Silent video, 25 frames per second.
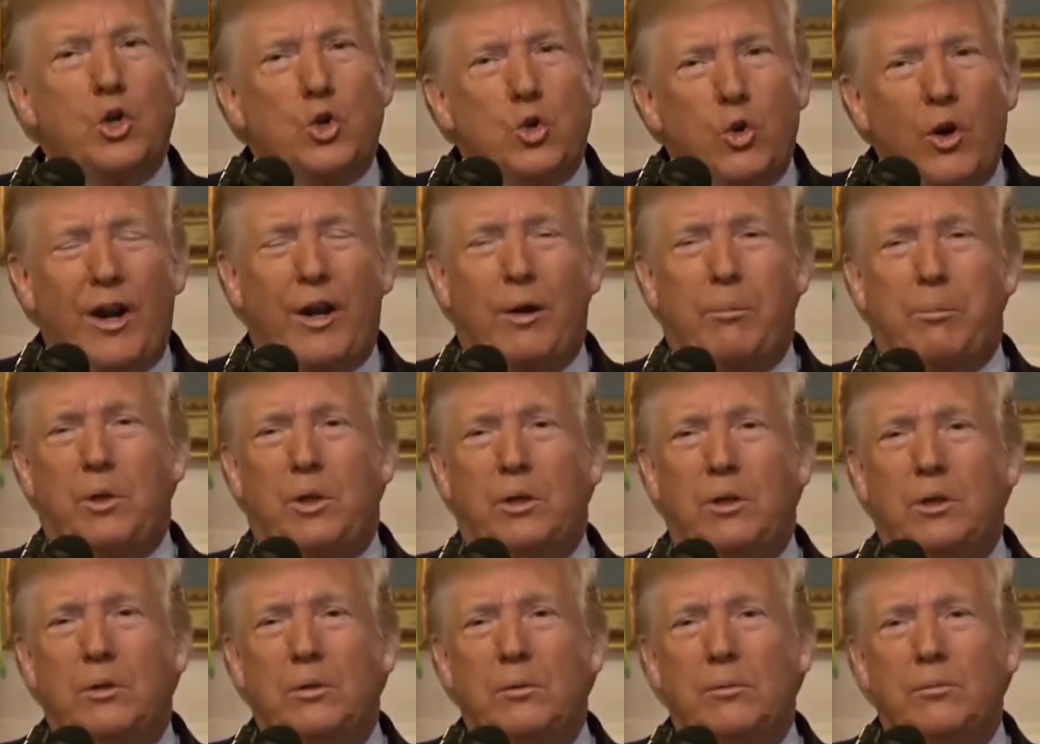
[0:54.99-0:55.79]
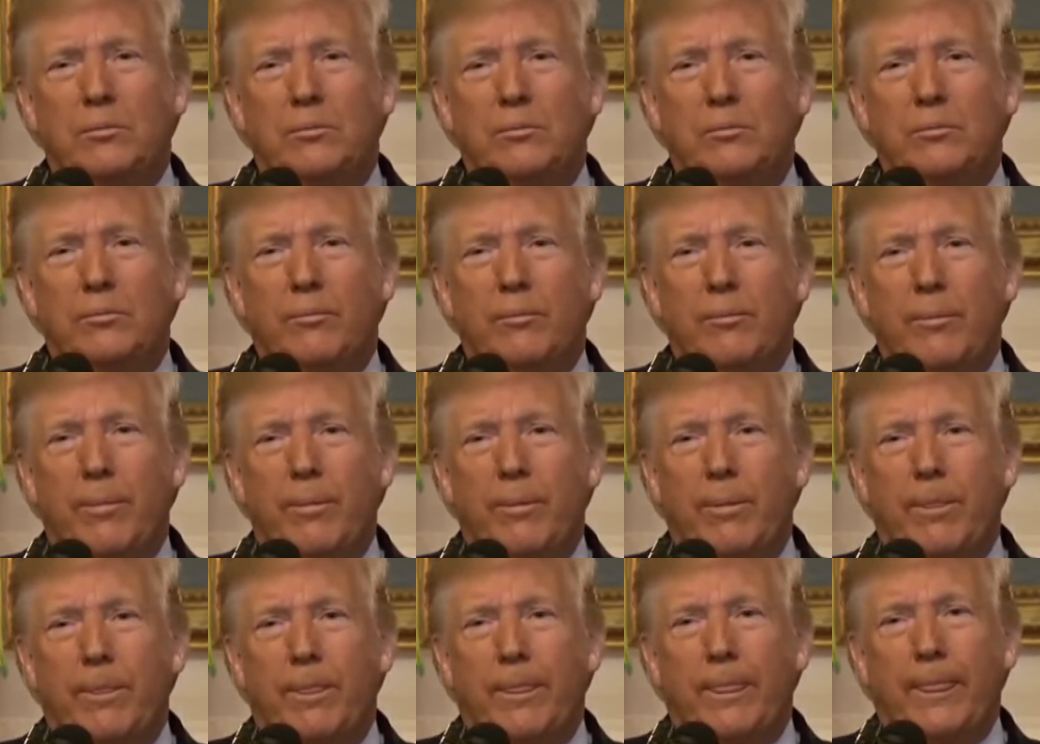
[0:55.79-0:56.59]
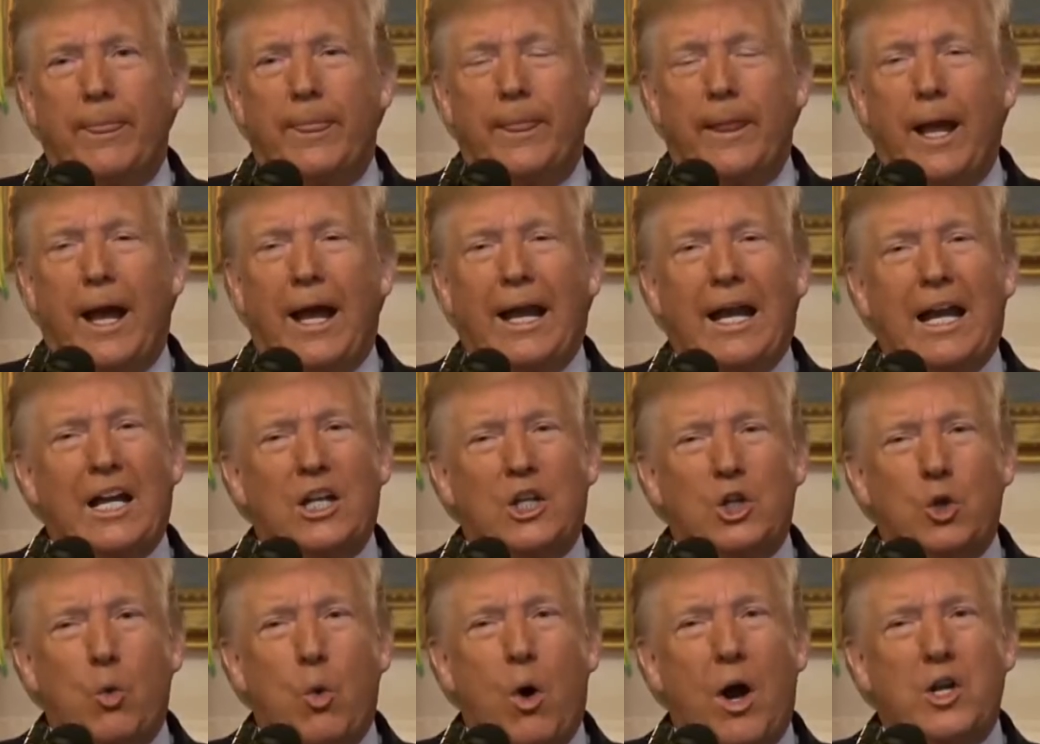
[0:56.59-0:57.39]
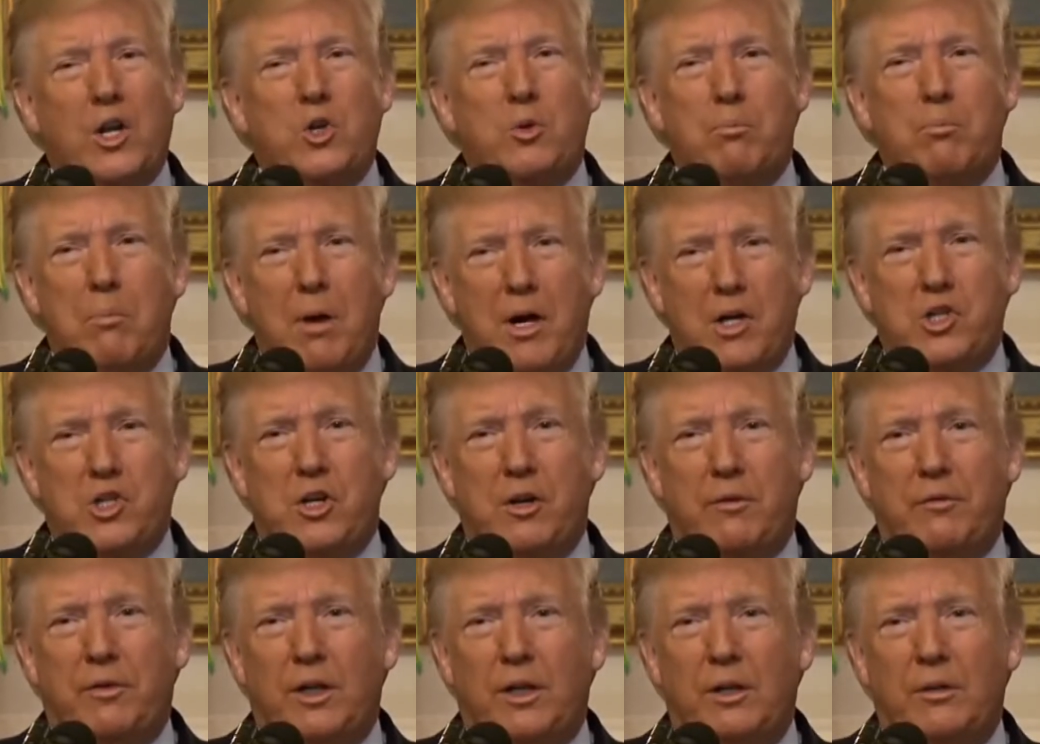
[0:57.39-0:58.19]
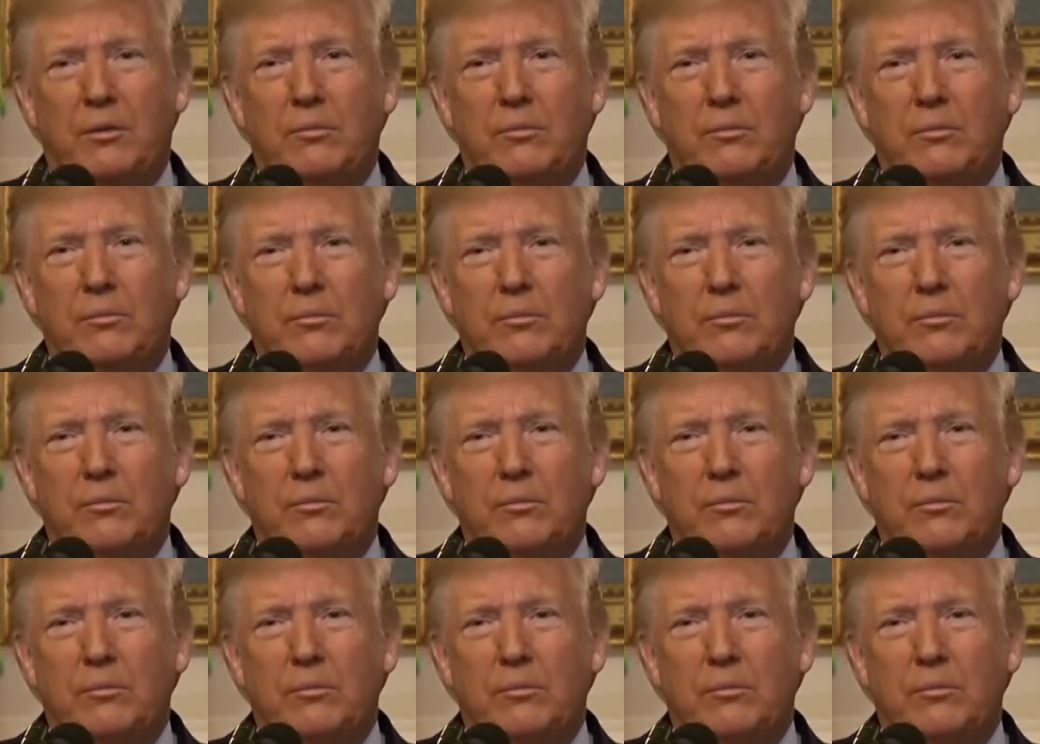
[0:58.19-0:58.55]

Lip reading: incredible. I got to watch much of it.